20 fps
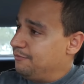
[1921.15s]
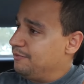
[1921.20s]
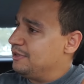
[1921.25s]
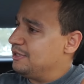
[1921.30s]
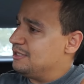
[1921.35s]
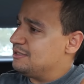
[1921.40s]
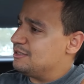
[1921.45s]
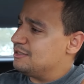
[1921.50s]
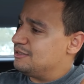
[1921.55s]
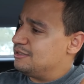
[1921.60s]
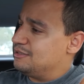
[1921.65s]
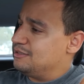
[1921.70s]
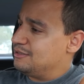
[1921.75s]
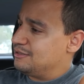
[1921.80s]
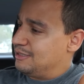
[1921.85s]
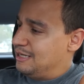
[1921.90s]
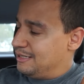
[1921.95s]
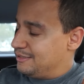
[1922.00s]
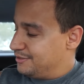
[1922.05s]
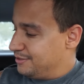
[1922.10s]
Even this this
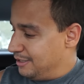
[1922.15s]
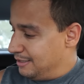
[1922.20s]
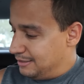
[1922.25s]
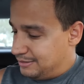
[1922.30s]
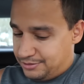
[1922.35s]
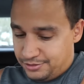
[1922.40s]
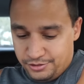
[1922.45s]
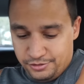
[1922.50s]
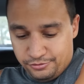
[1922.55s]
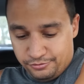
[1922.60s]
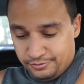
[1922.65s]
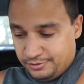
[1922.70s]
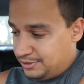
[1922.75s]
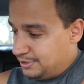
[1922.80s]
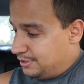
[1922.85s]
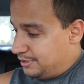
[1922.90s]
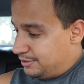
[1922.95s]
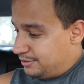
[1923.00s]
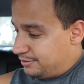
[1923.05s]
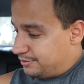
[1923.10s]
is kind of solid too.
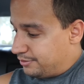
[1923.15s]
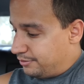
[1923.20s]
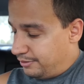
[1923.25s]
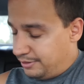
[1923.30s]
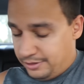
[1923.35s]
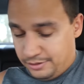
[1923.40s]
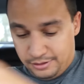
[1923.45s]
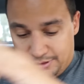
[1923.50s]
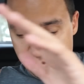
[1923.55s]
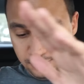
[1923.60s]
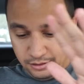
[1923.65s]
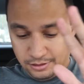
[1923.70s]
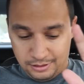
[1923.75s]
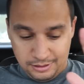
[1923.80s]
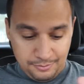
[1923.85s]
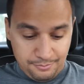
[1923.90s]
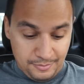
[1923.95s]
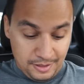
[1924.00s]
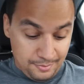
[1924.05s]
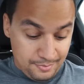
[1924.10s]
So it, it,
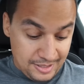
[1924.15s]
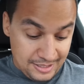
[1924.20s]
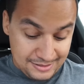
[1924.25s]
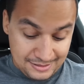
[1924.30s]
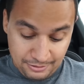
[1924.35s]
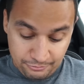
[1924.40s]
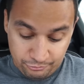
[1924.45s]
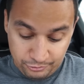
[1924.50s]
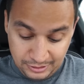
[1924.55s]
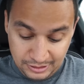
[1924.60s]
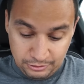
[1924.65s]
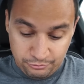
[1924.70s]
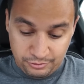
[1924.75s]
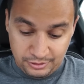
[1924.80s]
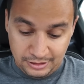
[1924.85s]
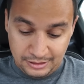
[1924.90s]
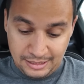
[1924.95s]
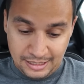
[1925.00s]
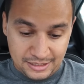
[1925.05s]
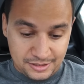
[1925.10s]
it, it, makes a really,
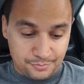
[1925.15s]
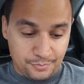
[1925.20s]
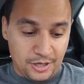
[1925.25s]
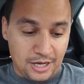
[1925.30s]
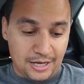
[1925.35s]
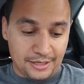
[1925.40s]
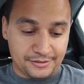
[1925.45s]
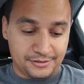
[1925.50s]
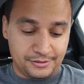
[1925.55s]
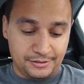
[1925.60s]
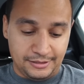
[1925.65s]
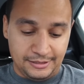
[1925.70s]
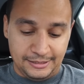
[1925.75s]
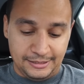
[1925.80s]
really nice box.